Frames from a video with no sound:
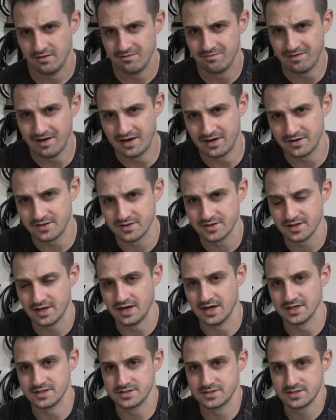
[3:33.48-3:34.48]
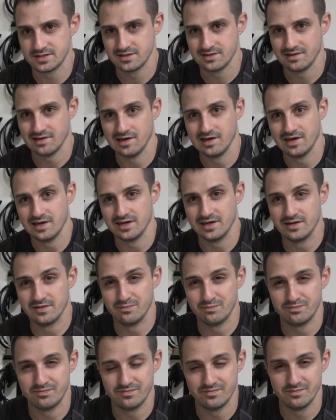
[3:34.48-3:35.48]
final thoughts.
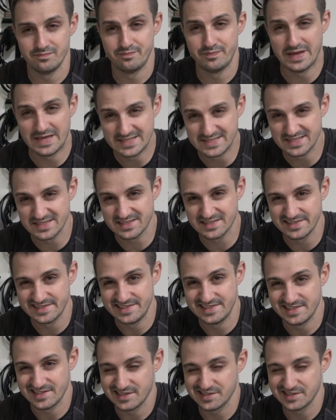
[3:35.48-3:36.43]
Basically,